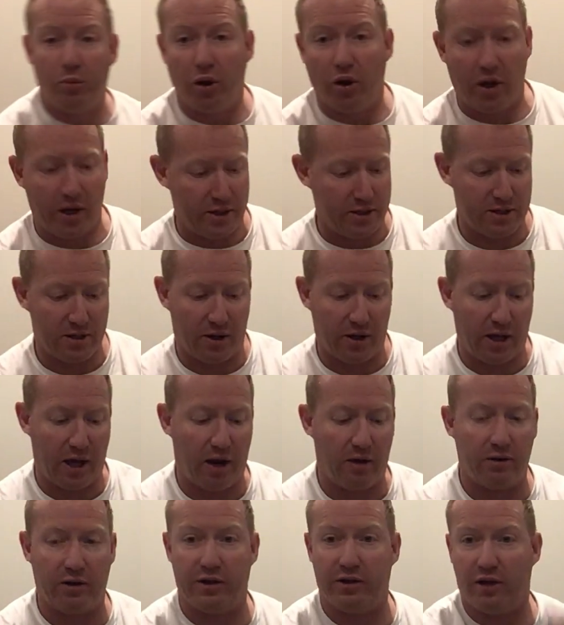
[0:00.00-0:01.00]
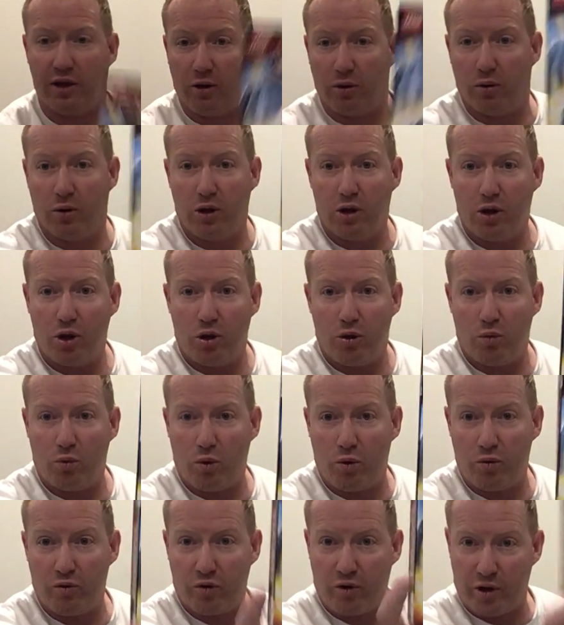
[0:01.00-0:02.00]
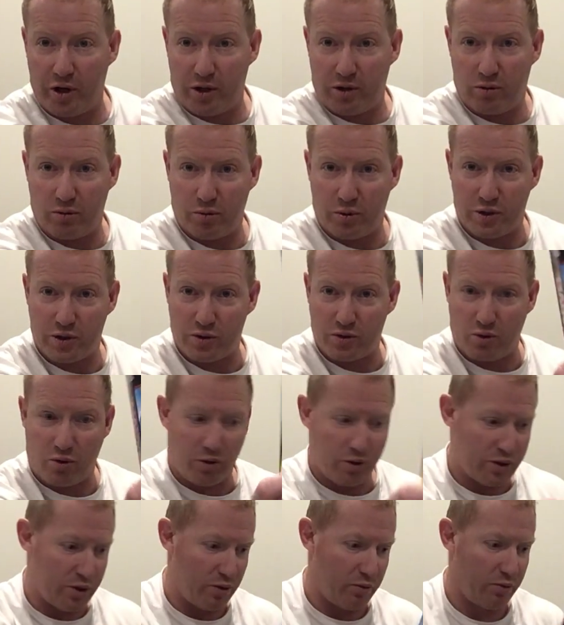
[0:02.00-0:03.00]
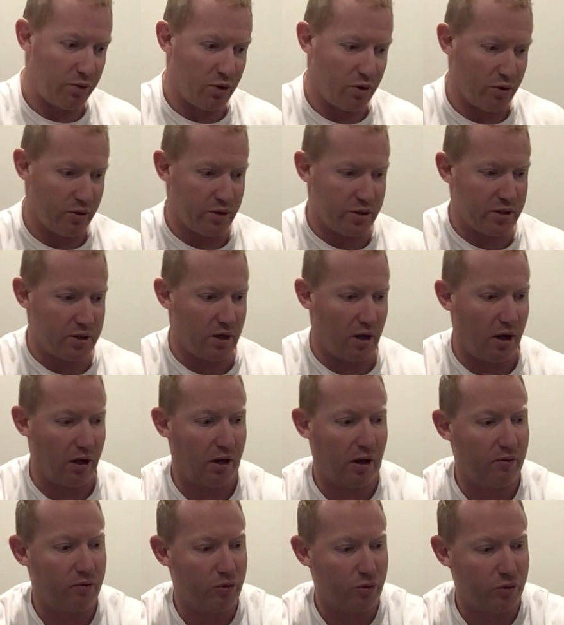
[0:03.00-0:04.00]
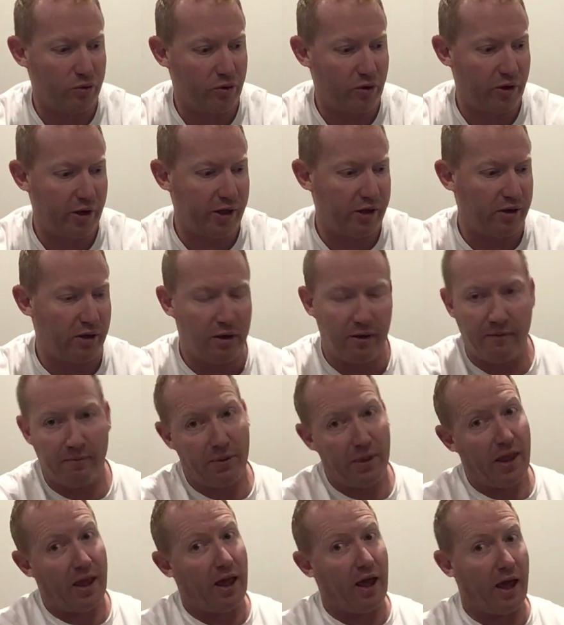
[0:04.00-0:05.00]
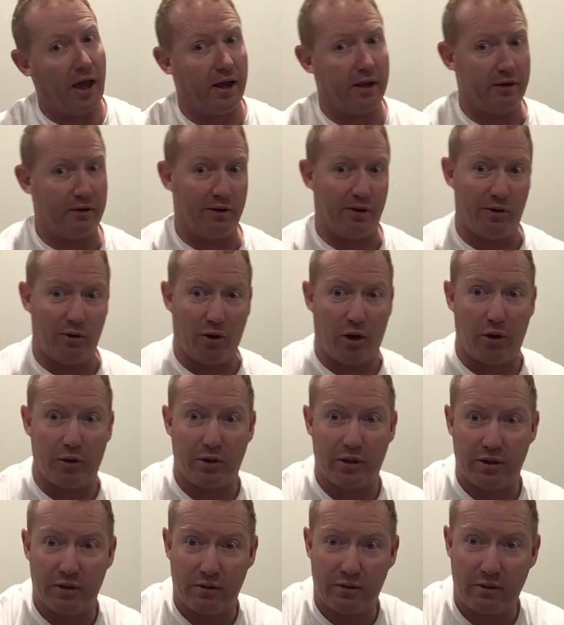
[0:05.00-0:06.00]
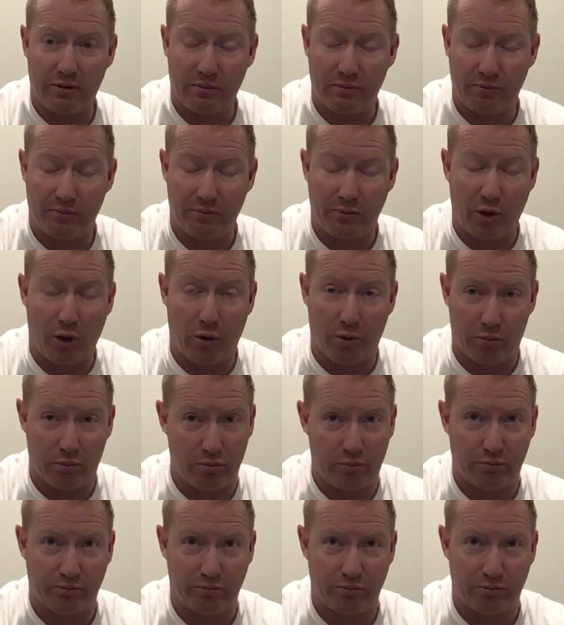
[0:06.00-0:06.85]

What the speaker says: blind so I can't really tell. Wolverine, which is awesome, of course I love Wolverine, and Logan, oh,